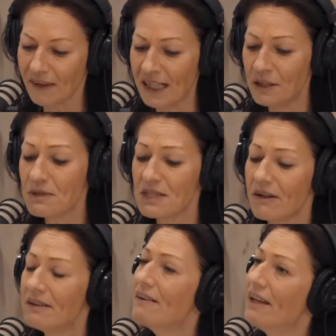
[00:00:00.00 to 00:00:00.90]
And you
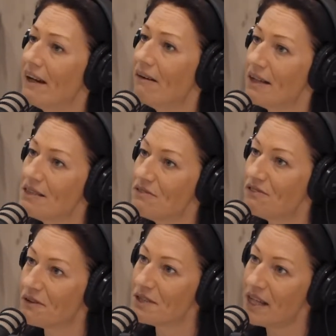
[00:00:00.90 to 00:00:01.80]
started there as the
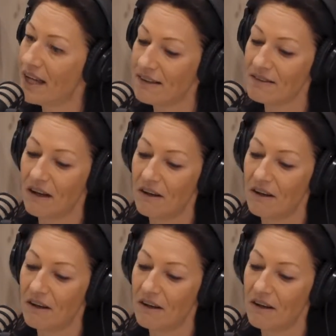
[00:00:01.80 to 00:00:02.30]
first head